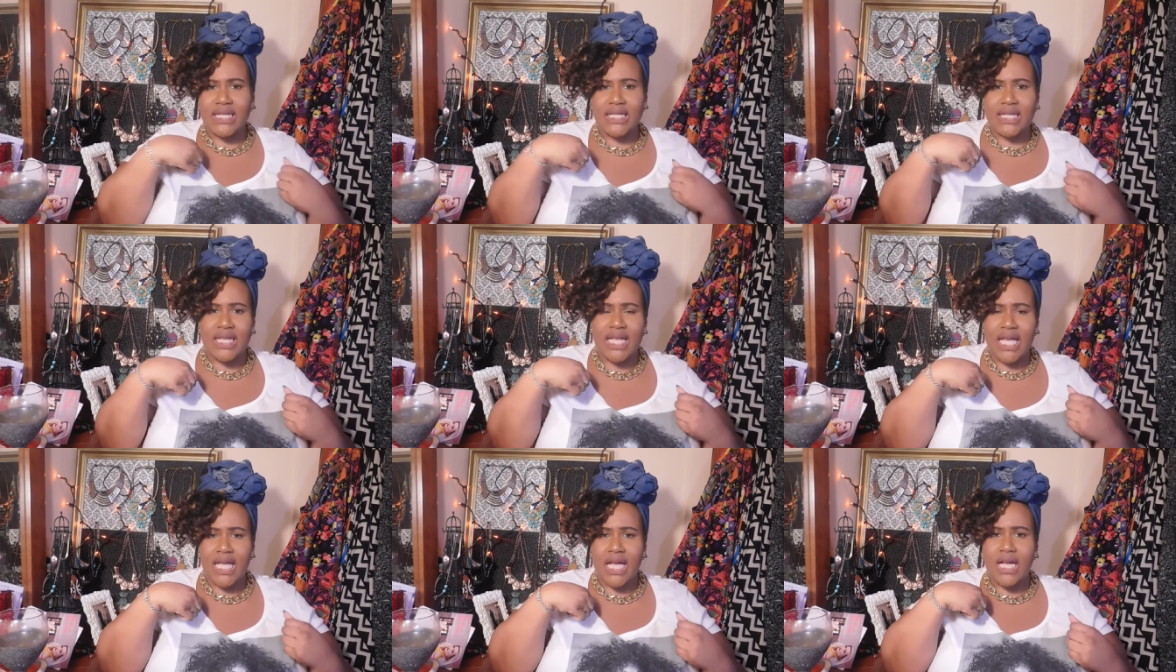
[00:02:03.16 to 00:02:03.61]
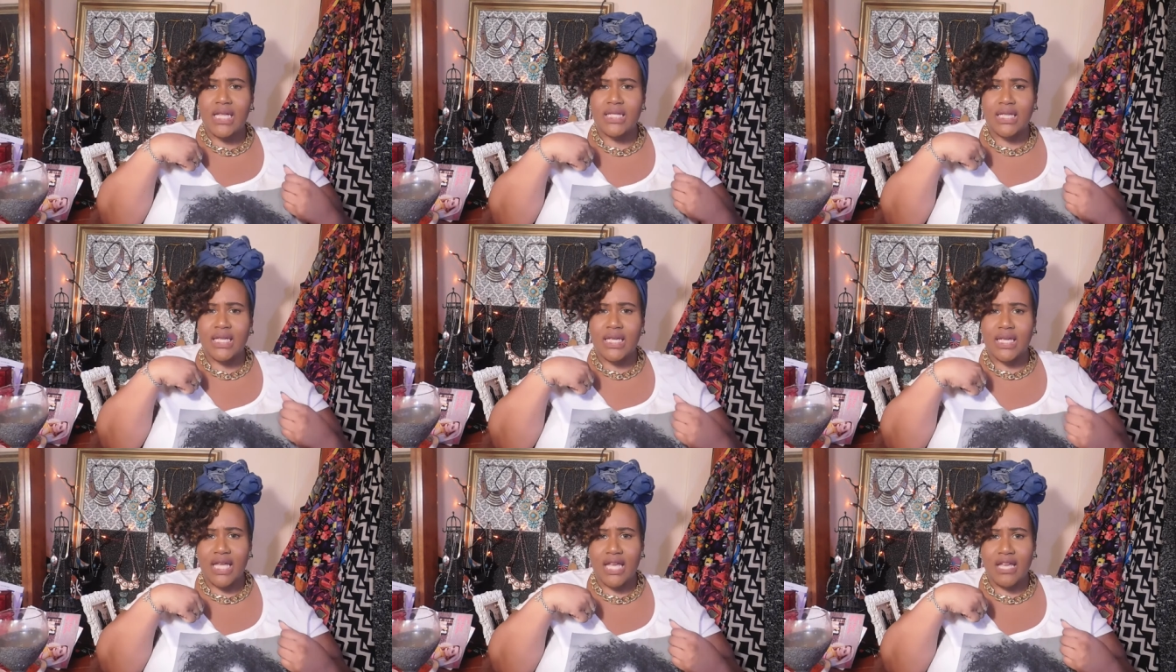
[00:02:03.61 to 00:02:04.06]
tee
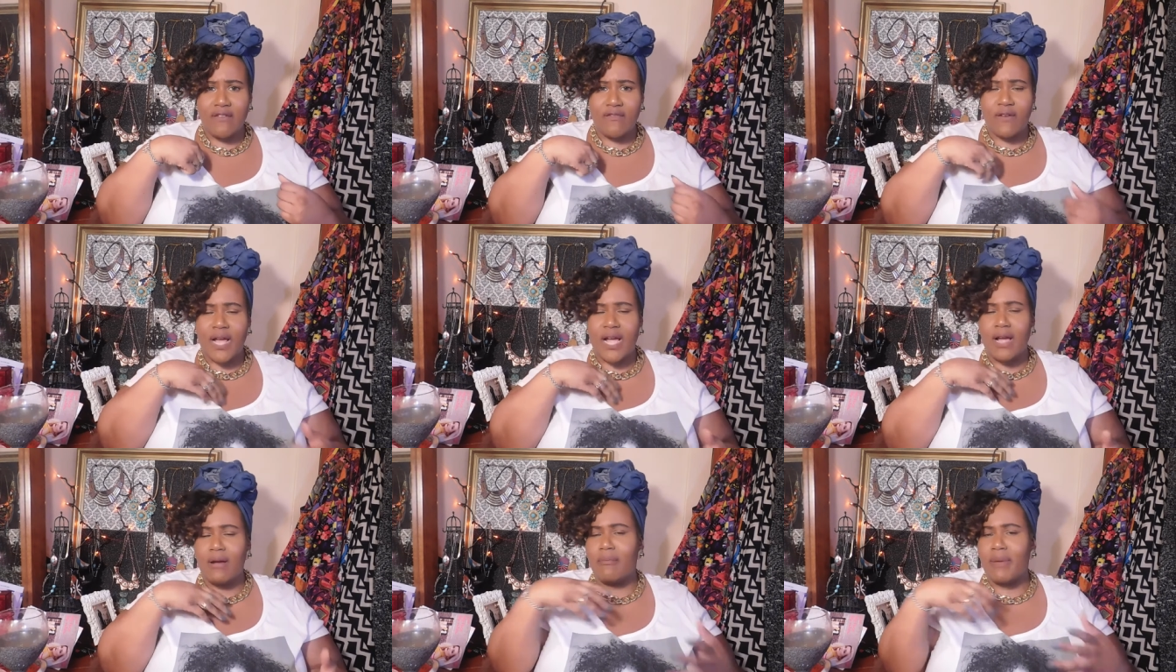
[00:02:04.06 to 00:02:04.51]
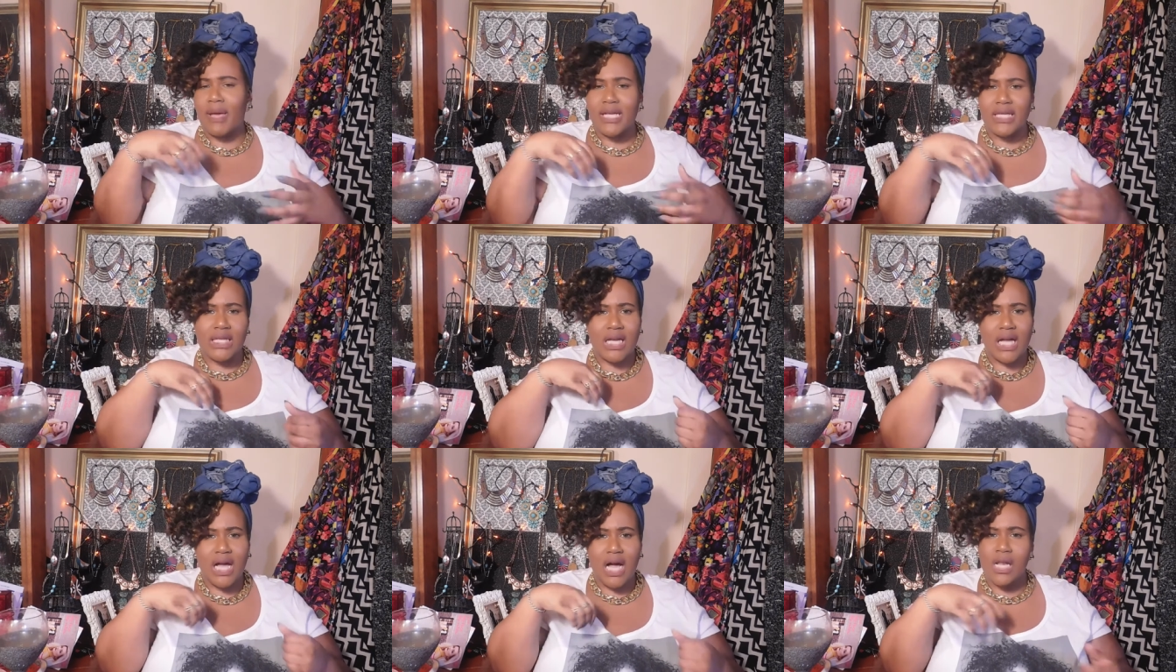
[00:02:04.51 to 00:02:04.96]
underneath, like a
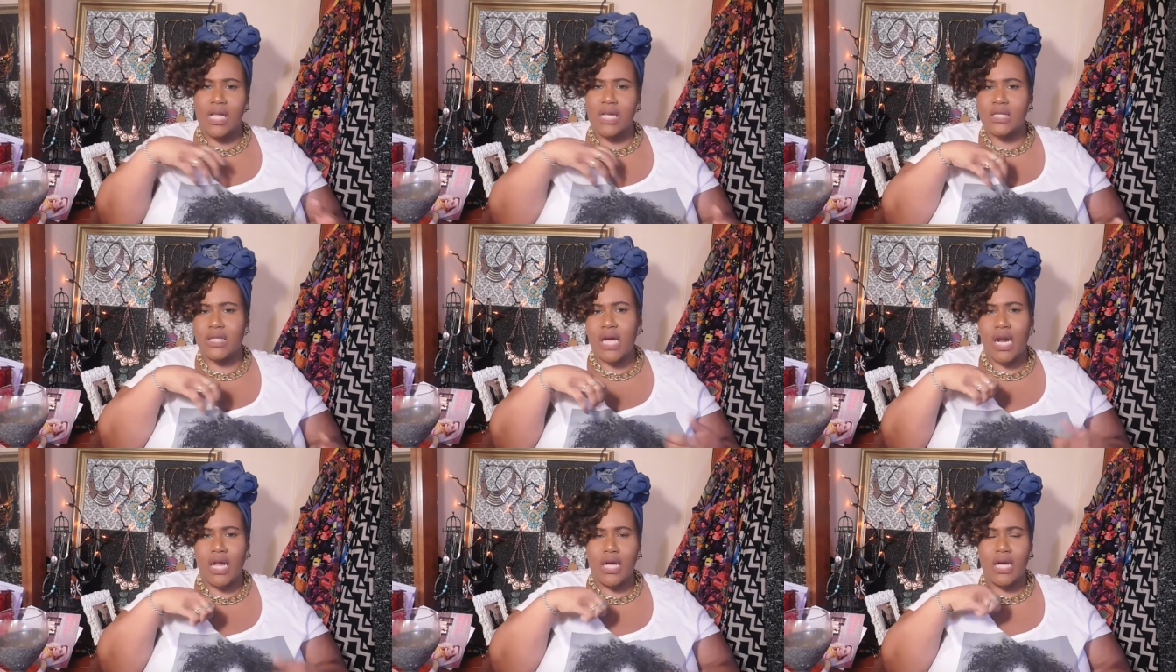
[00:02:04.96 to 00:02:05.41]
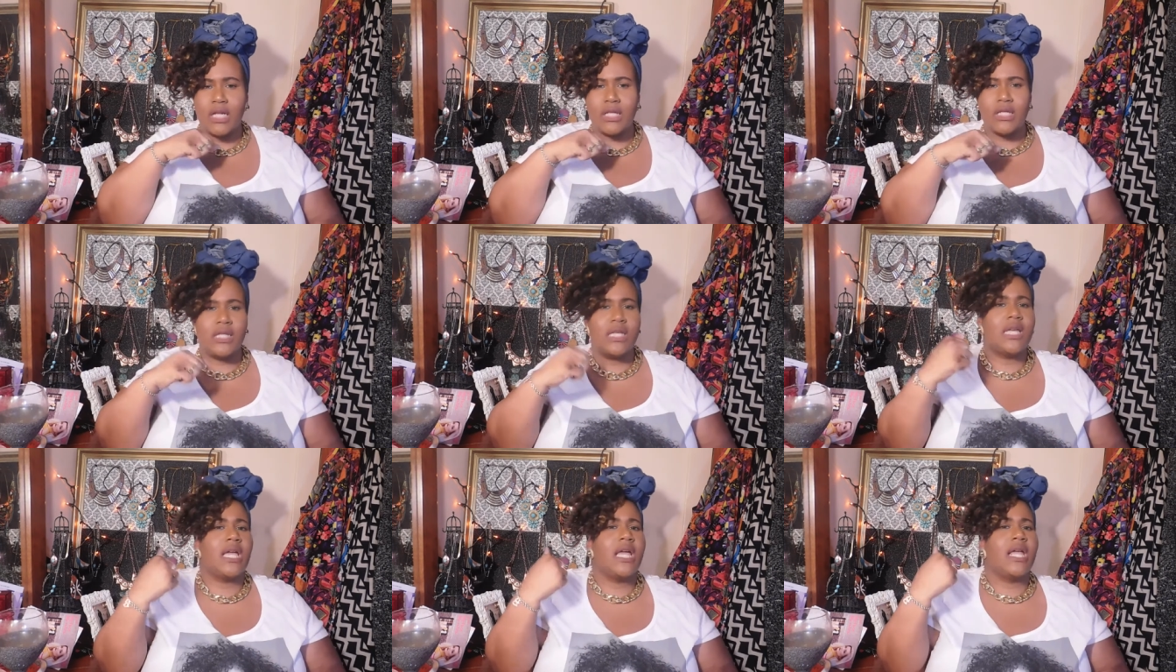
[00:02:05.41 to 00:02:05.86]
basic color, solid color tee,